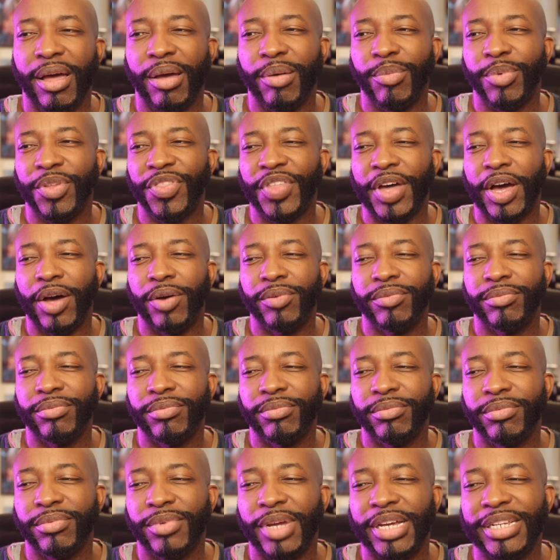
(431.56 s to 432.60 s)
without
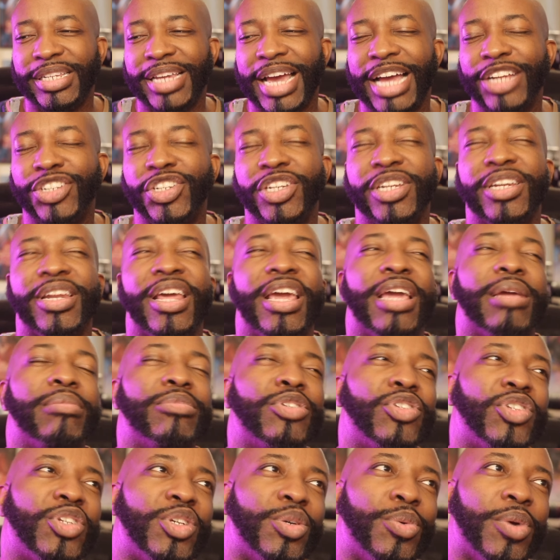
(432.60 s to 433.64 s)
attaching
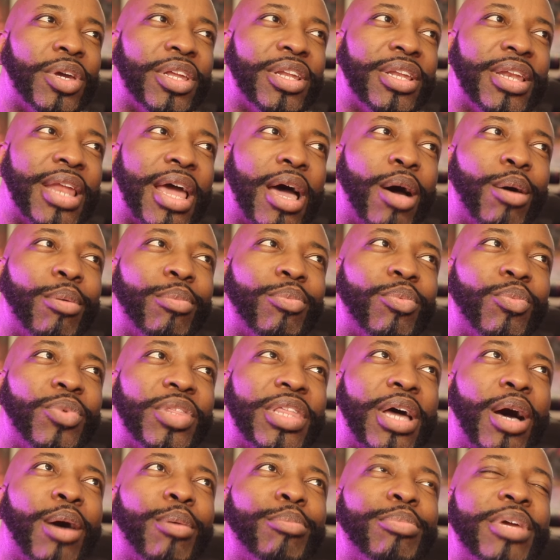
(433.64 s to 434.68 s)
names to it, now
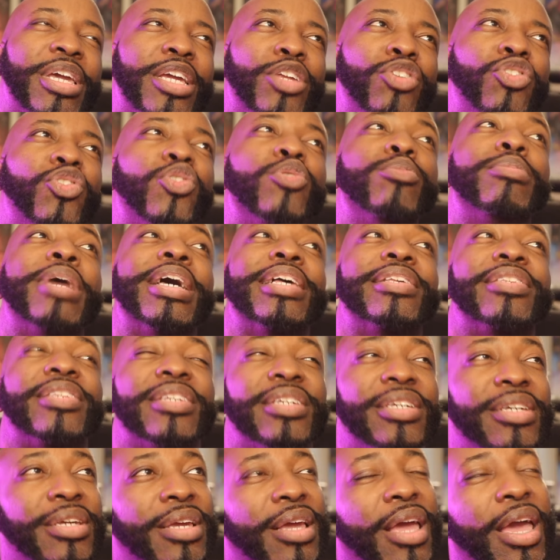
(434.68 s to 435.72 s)
without being too
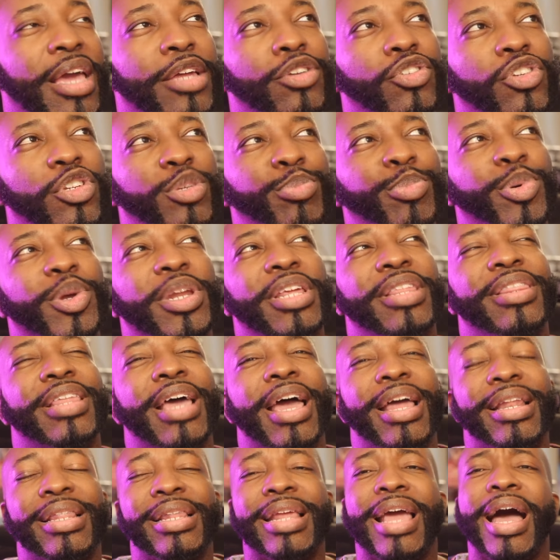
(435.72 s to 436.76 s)
messy, and just putting
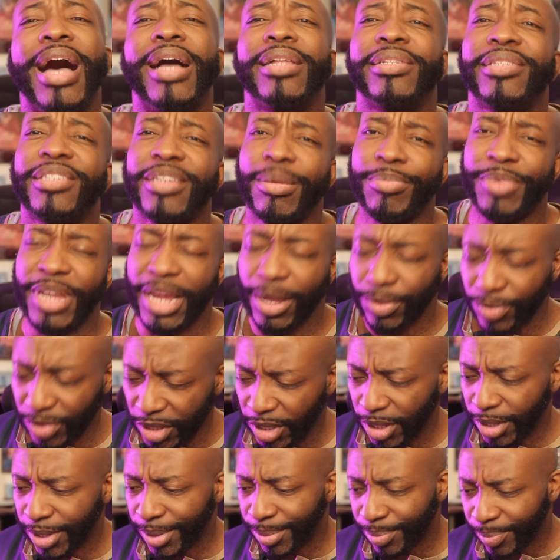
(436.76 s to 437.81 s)
that concept out
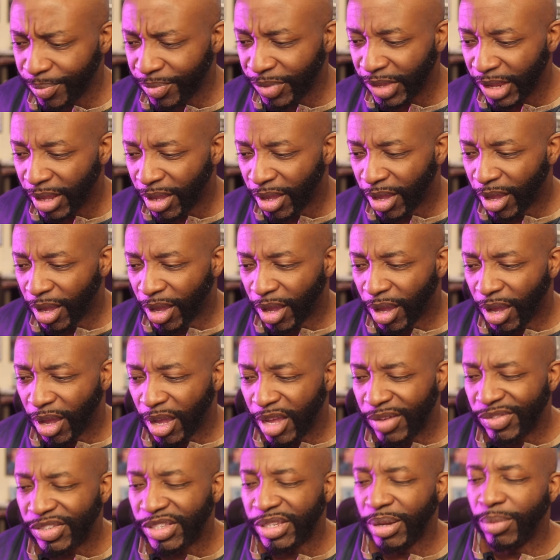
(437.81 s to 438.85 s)
there.
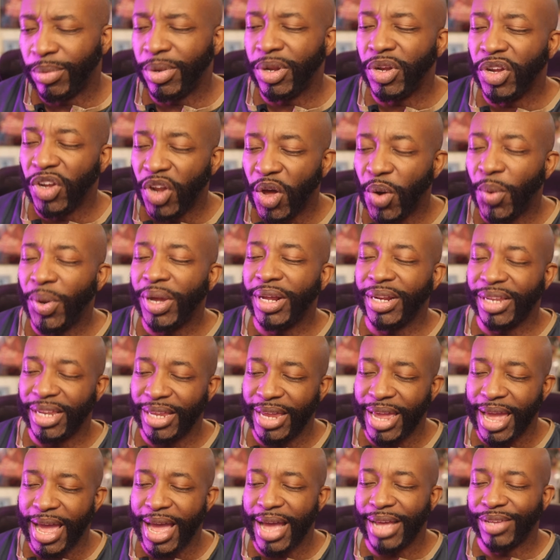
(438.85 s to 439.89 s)
If someone
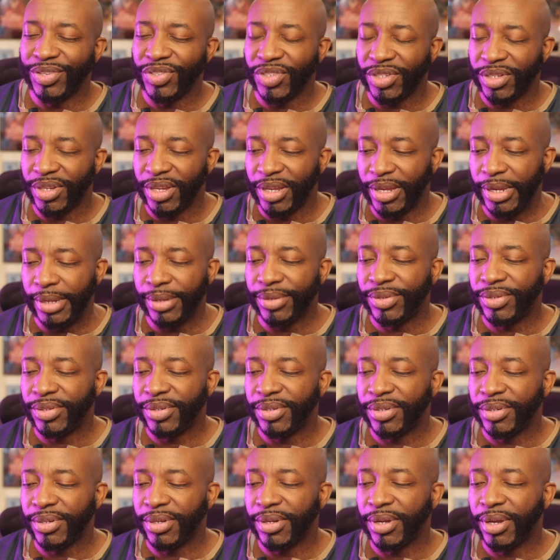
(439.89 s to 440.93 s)
knowingly has it
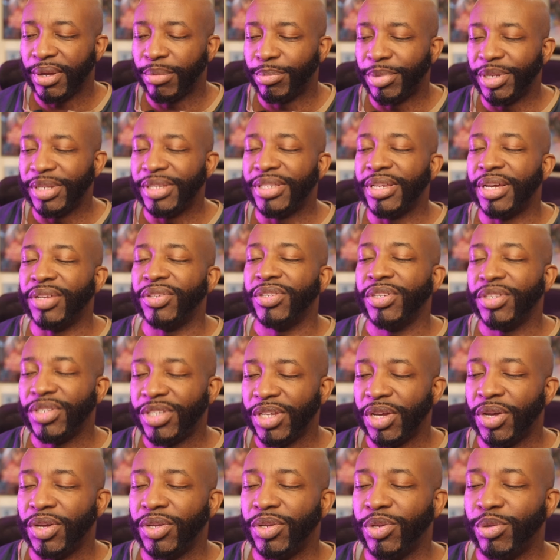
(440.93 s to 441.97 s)
but doesn't
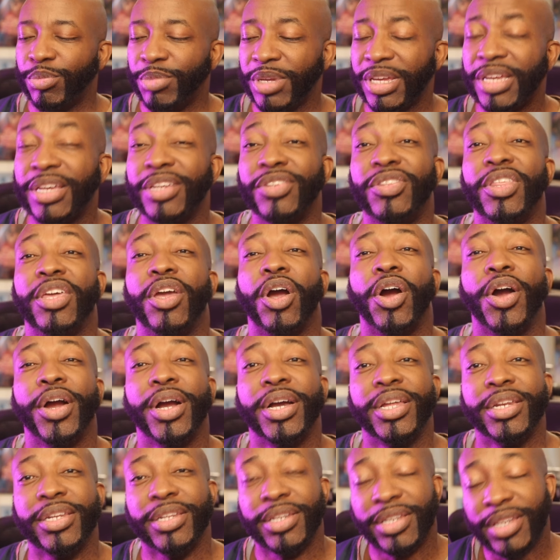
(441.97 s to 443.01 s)
tell you because they are
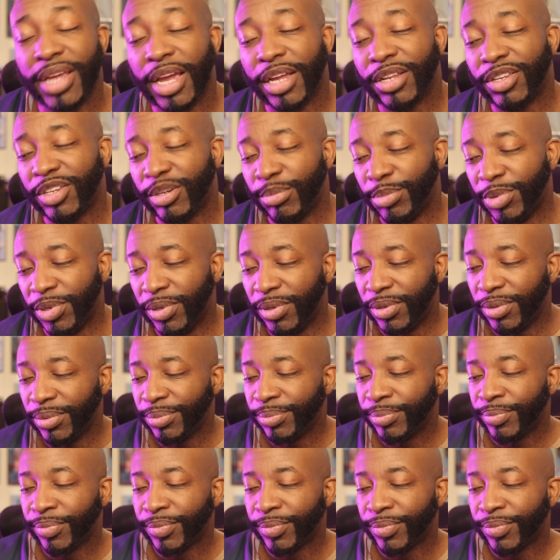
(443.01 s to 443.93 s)
undetectable,